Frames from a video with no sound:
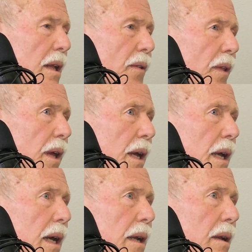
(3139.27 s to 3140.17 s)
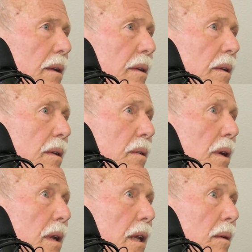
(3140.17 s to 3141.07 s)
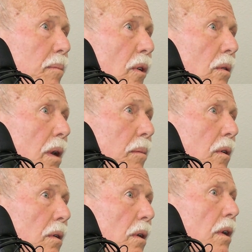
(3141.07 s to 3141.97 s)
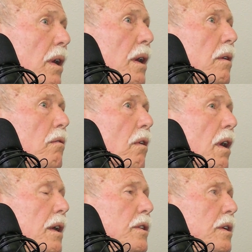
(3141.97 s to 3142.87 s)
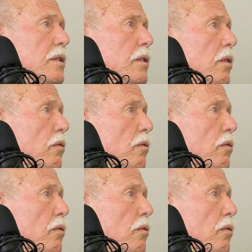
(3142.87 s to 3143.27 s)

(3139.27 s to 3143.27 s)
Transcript: They had a little program called Ranches to